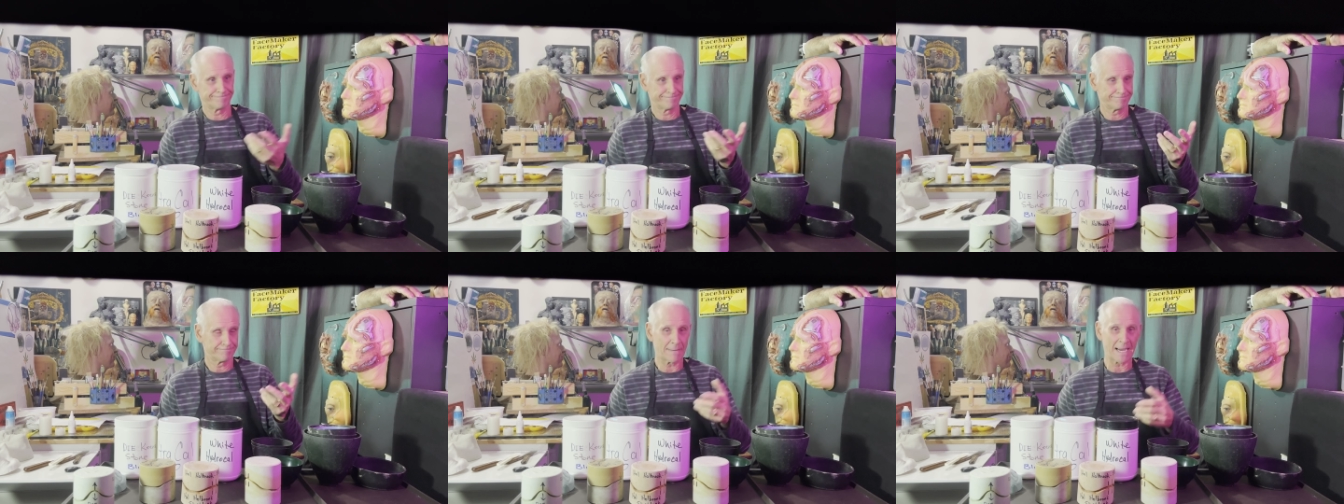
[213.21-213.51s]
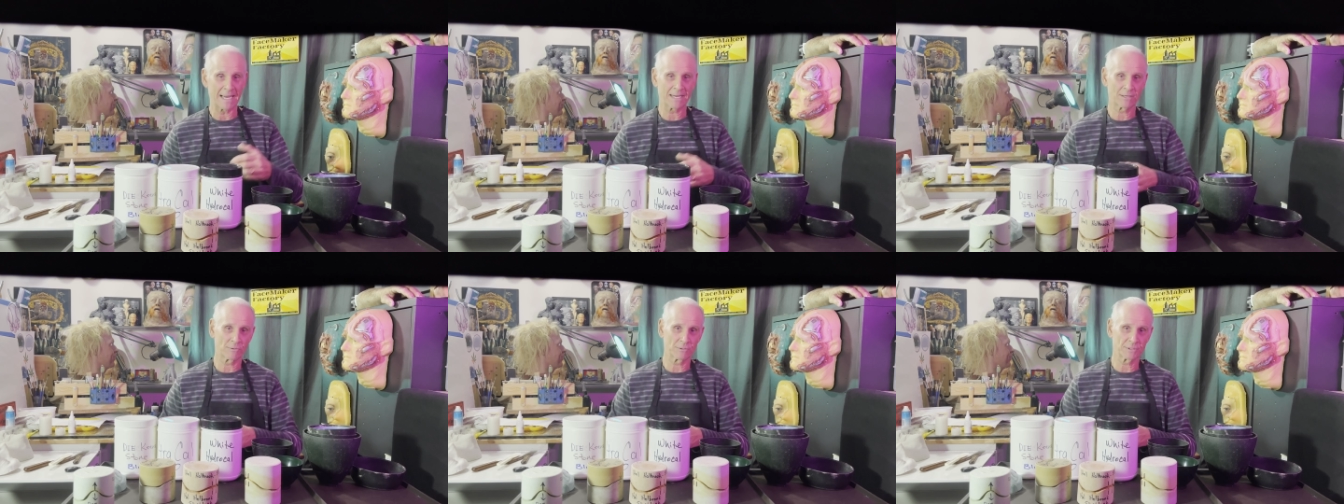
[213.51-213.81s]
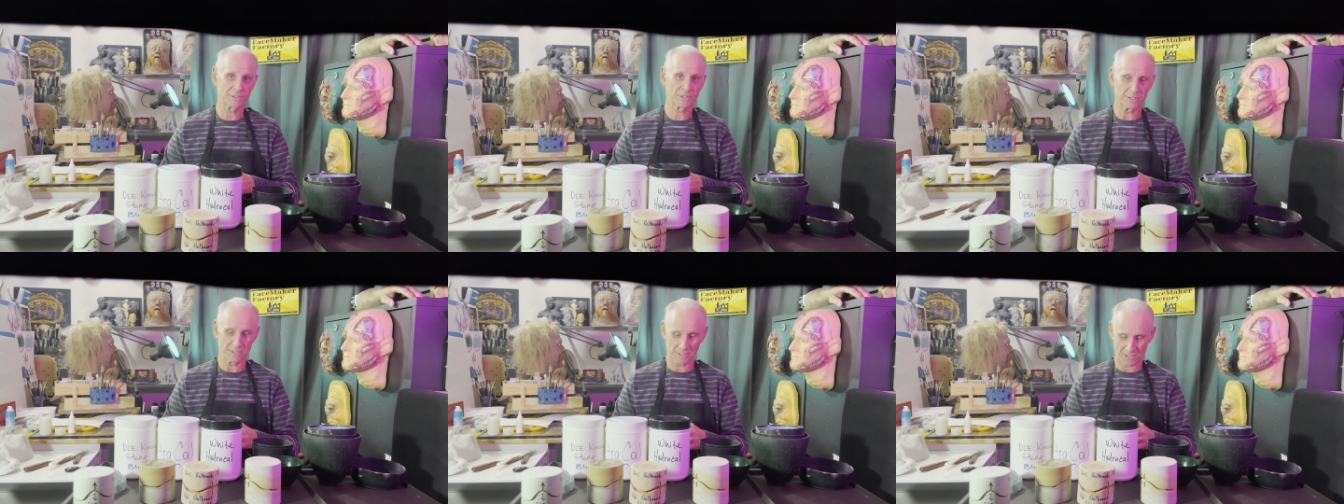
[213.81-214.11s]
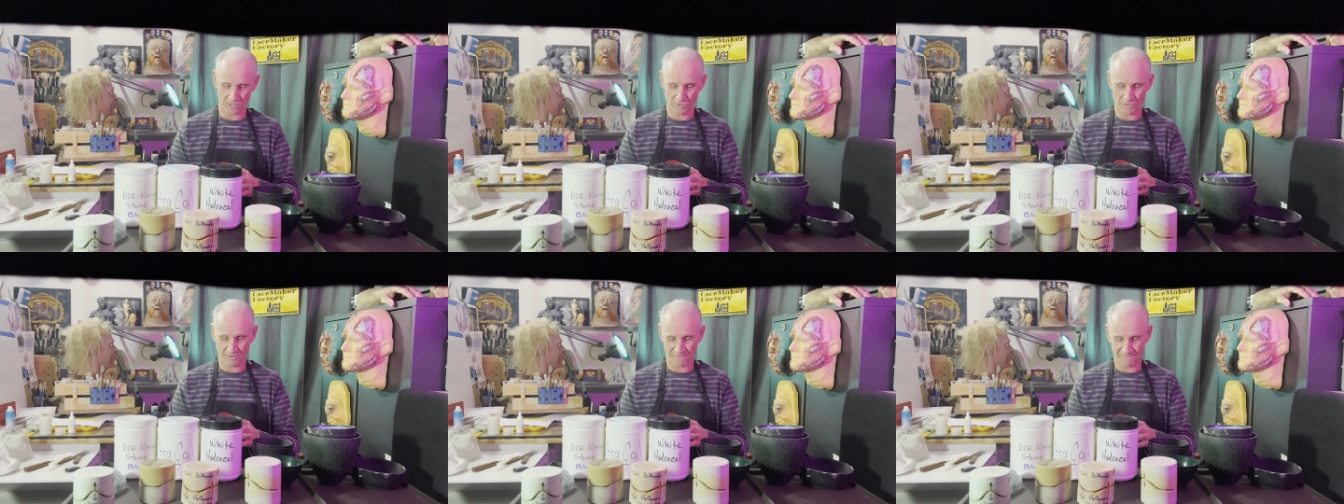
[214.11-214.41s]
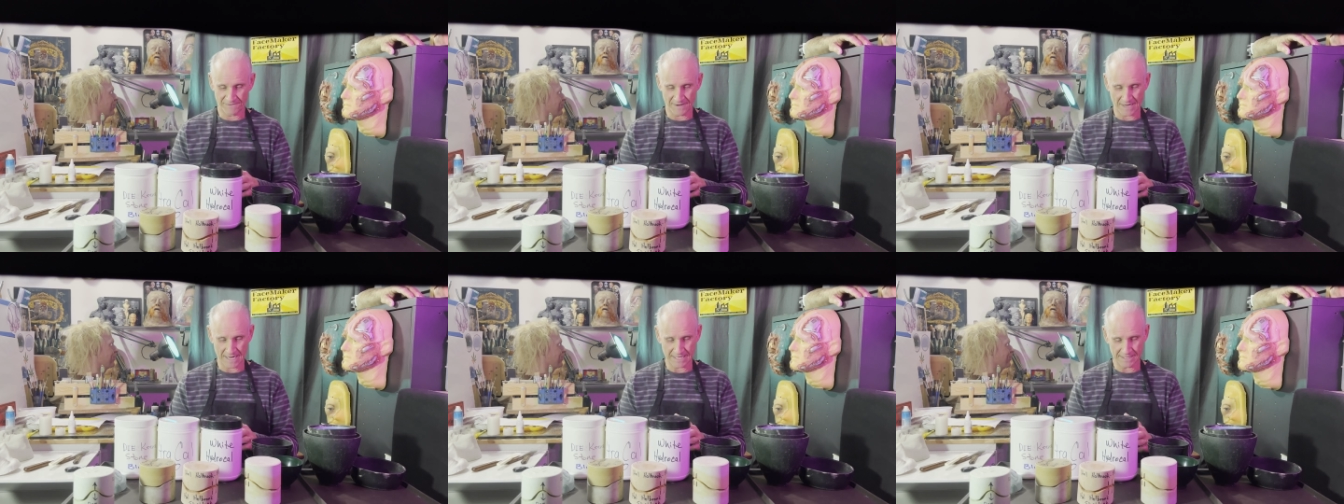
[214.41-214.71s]
Michael's, you can
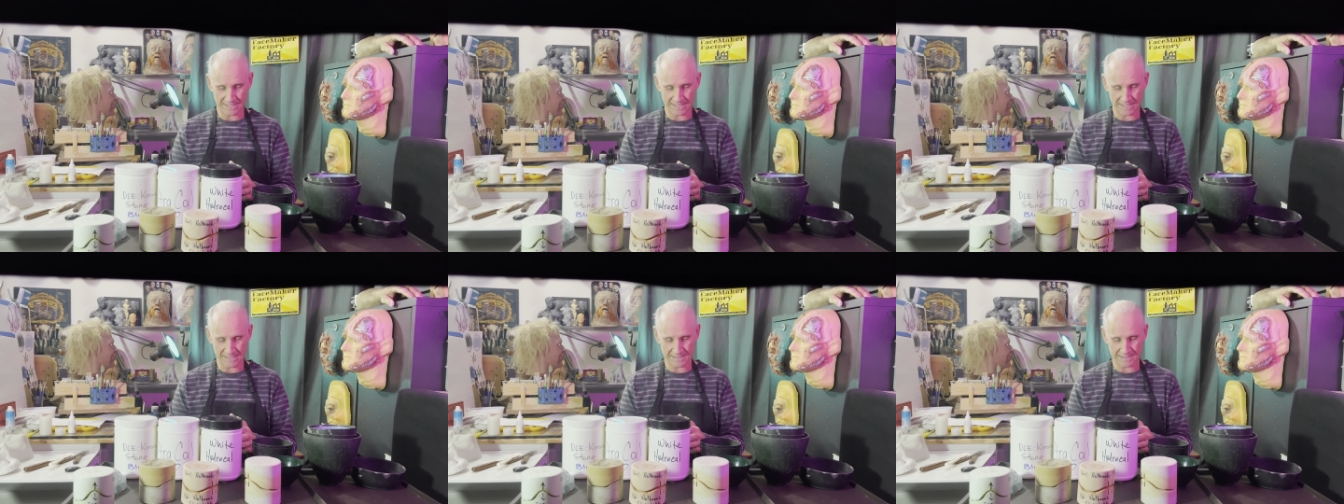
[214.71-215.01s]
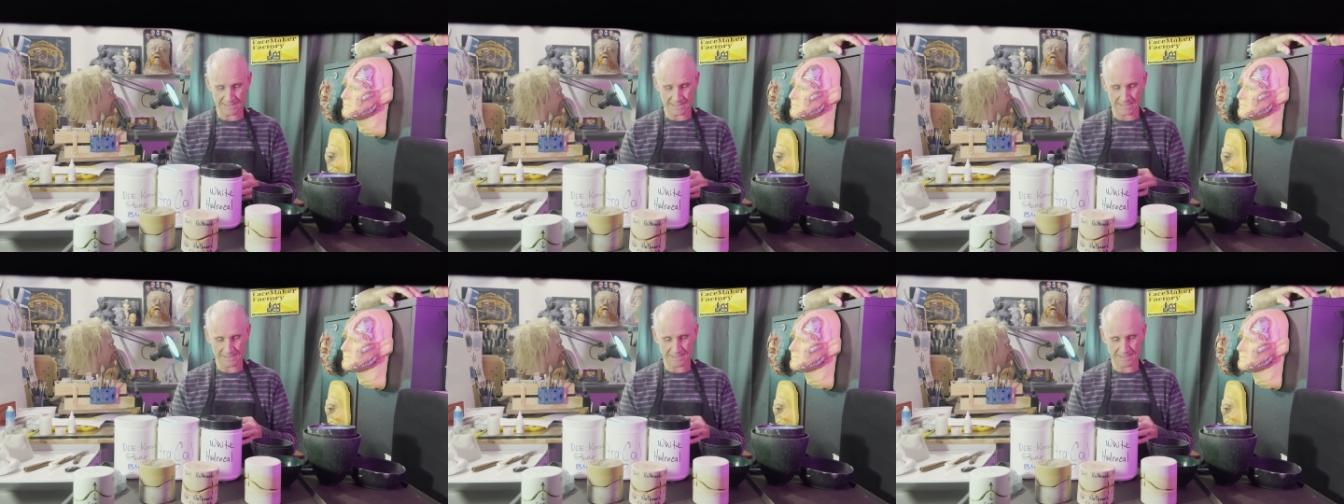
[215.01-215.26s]
find these